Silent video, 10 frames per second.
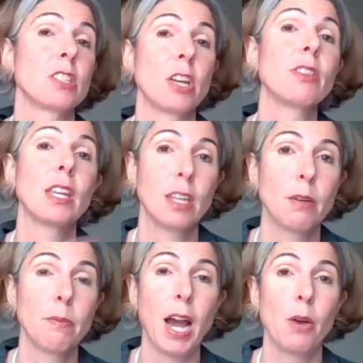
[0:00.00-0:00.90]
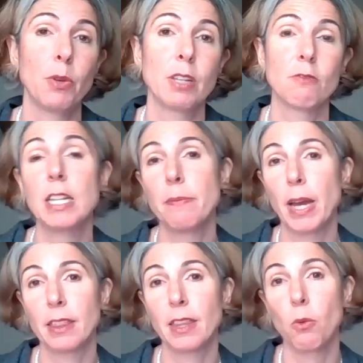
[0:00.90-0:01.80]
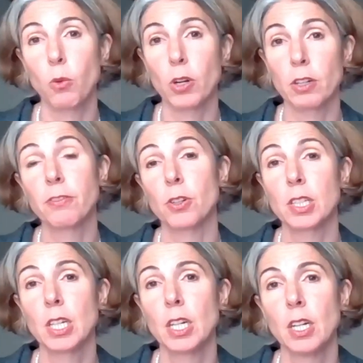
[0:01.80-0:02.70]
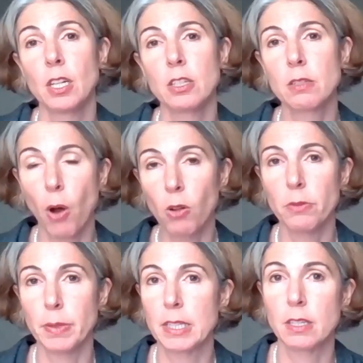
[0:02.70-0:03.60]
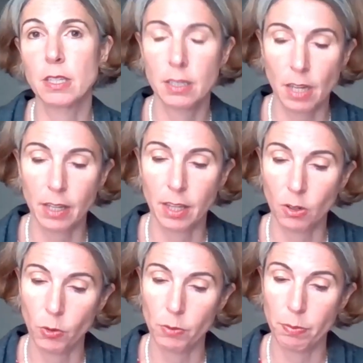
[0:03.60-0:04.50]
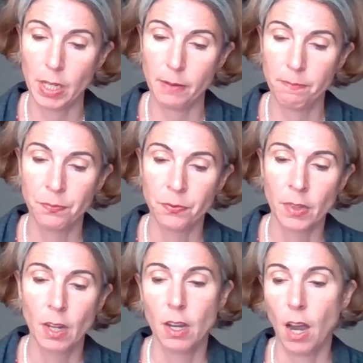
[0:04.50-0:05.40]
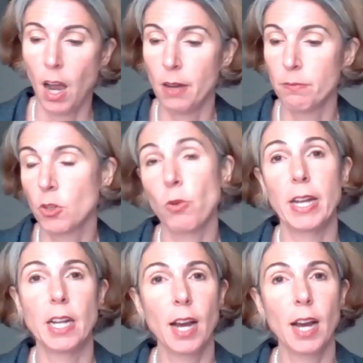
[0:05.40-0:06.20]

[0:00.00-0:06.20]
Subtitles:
So thinking about how we can really make that work for smaller businesses, I think would be great.